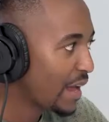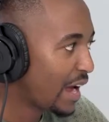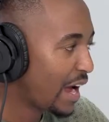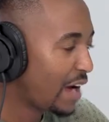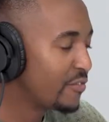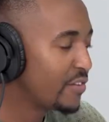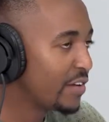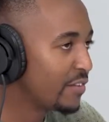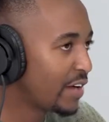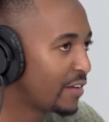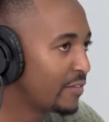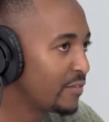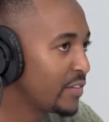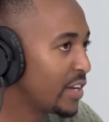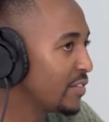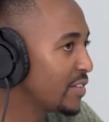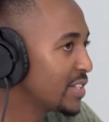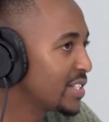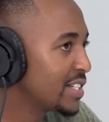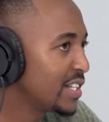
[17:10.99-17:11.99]
I've
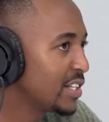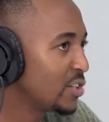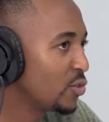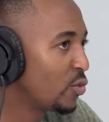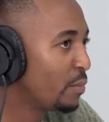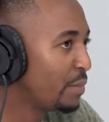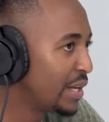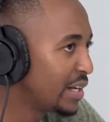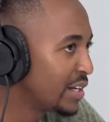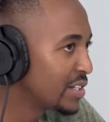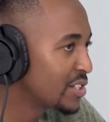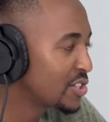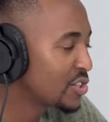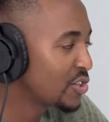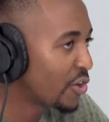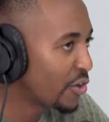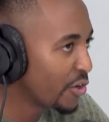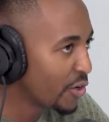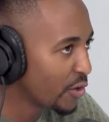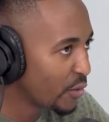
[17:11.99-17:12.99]
never seen or been in a
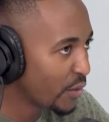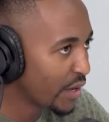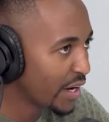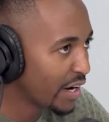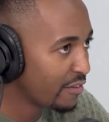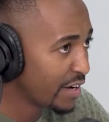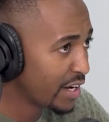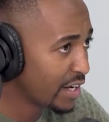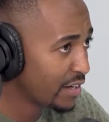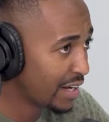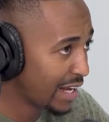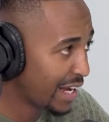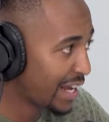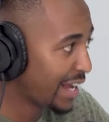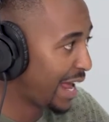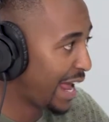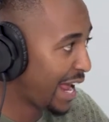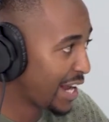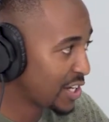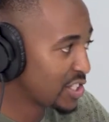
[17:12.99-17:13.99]
scenario where I've had like
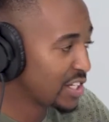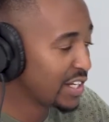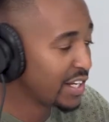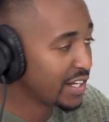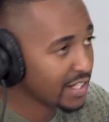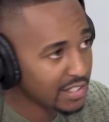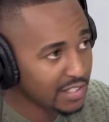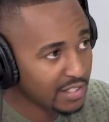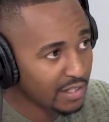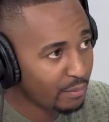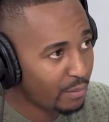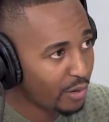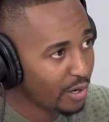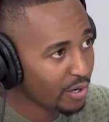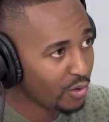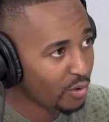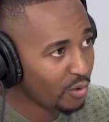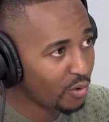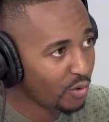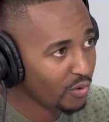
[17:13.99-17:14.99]
actually hit a
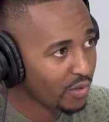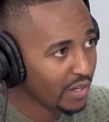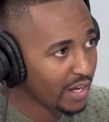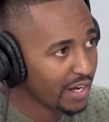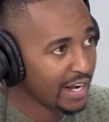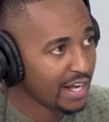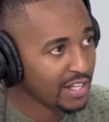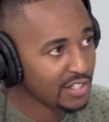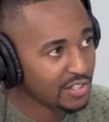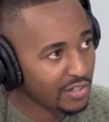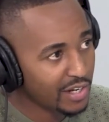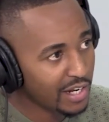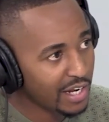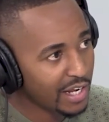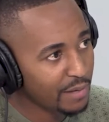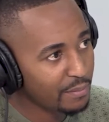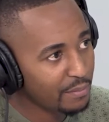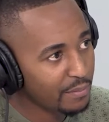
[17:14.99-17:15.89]
pothole and had to claim.